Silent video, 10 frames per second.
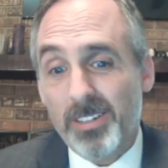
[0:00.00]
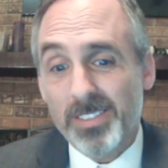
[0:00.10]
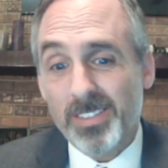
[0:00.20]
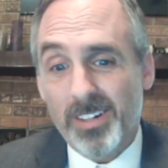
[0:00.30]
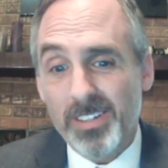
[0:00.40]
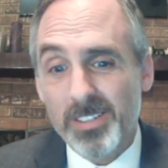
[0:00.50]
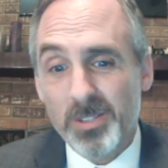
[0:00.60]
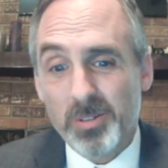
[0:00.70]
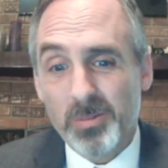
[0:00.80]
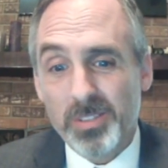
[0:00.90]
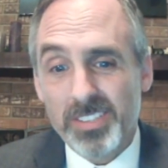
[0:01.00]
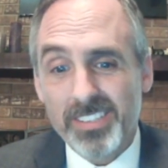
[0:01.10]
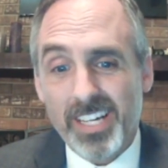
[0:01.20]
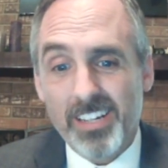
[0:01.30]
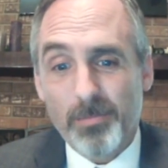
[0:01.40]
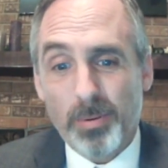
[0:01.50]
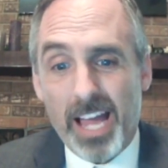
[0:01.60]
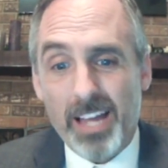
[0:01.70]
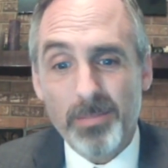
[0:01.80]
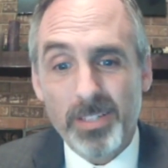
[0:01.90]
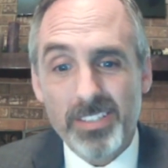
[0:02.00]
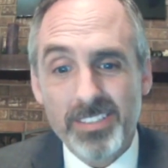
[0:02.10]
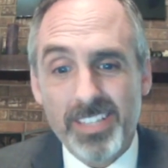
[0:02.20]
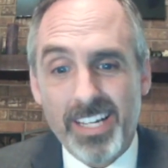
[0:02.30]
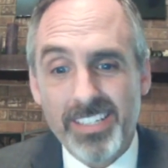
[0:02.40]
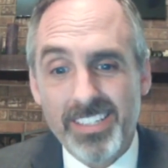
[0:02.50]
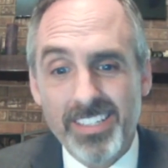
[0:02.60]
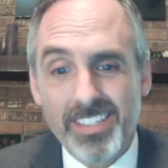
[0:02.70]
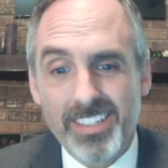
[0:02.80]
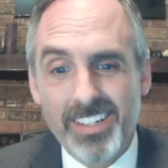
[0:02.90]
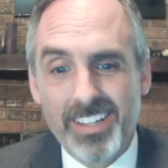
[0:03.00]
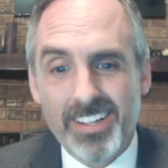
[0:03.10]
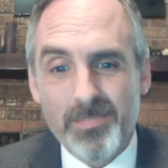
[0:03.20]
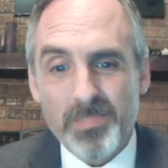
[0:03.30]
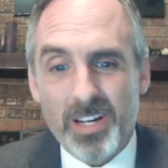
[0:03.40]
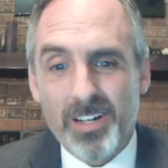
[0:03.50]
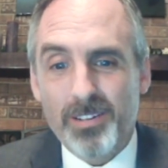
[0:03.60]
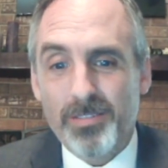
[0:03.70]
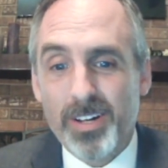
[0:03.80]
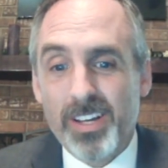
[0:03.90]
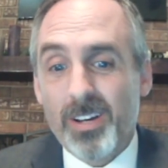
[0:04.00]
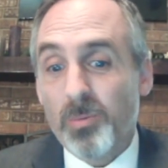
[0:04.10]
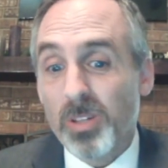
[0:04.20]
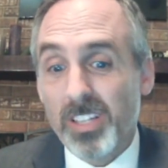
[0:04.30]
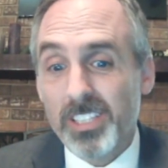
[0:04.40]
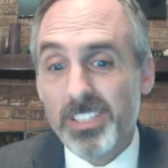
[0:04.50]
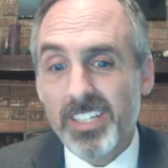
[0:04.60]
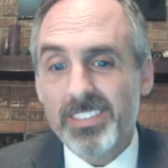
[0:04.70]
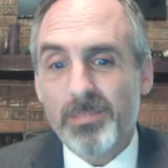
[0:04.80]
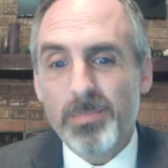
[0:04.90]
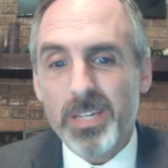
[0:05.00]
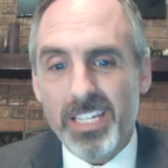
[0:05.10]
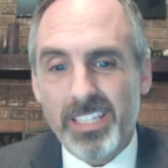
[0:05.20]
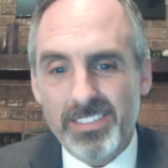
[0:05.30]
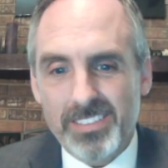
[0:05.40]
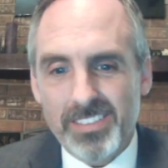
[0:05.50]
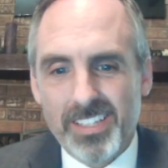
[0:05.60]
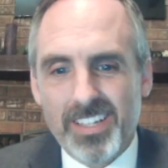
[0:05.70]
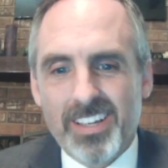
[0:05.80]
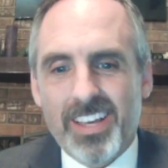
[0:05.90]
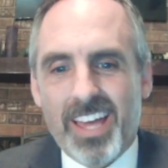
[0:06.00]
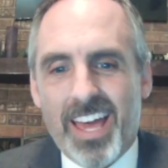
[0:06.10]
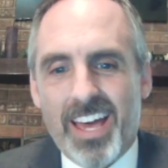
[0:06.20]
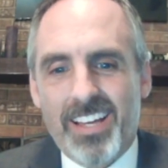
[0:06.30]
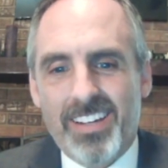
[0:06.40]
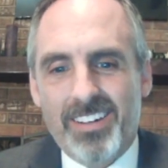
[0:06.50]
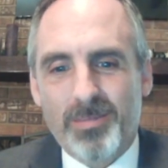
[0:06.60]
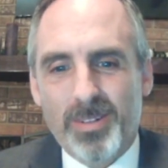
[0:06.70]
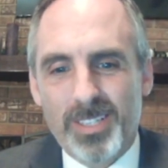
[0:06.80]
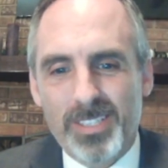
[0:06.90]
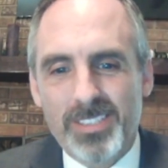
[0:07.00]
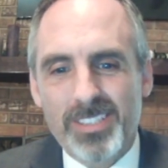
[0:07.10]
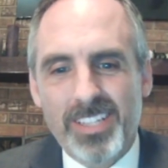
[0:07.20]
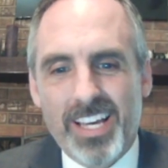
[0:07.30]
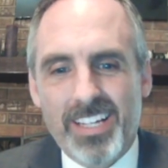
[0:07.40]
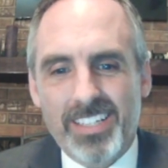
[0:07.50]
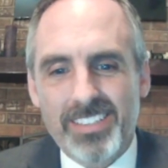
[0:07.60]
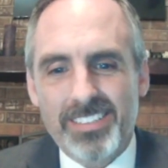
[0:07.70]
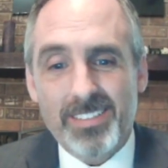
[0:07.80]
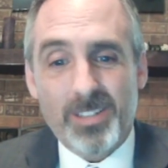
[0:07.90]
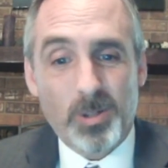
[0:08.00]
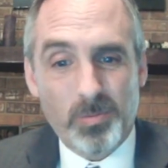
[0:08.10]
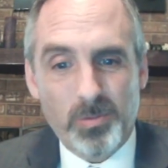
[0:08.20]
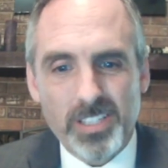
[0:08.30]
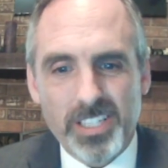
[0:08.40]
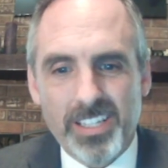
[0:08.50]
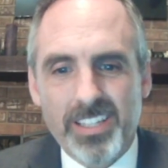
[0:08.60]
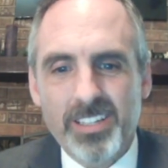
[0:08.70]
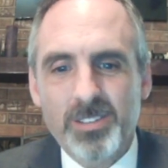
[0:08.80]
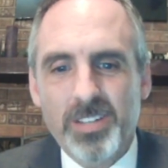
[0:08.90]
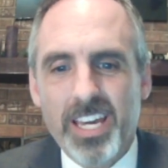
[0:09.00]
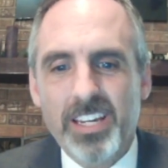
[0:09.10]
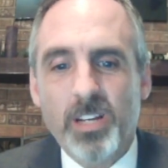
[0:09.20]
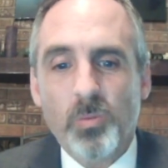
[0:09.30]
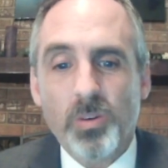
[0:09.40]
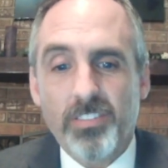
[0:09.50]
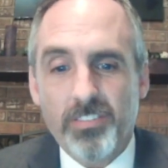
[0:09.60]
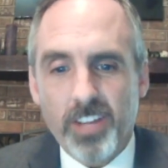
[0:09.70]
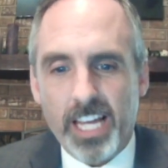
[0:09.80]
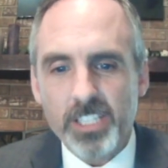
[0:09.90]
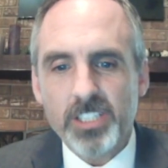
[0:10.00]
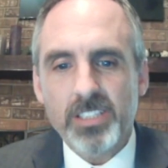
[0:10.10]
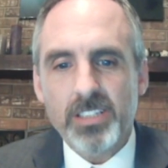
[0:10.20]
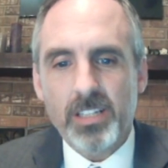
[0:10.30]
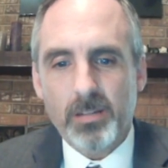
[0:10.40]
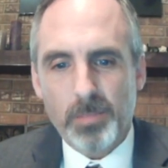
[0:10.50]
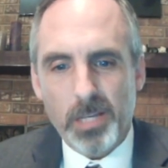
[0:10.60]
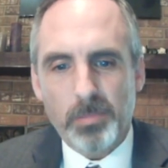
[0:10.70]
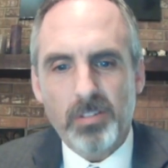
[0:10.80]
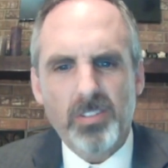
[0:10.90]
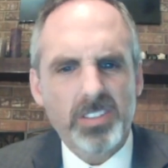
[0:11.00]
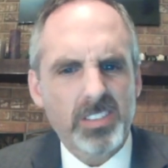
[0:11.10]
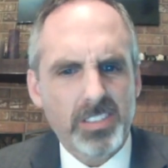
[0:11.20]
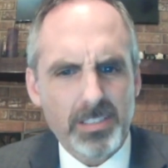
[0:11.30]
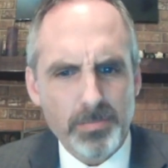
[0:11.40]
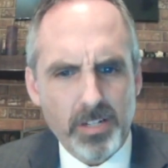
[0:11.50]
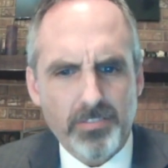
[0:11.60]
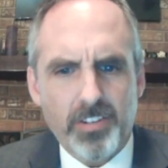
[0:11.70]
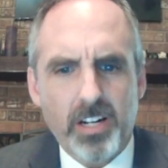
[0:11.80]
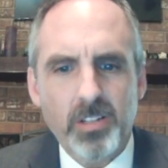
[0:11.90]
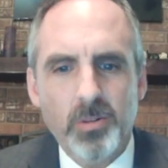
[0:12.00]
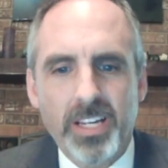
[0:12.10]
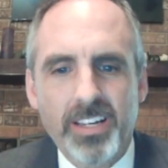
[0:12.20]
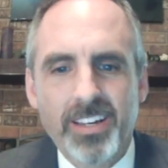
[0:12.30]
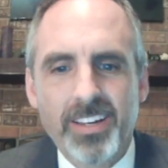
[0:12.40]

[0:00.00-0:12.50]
saw in Dewey was this kind of pragmatist idea of religion as a means and religion as hopefully inculcating reflection in people versus just mere following.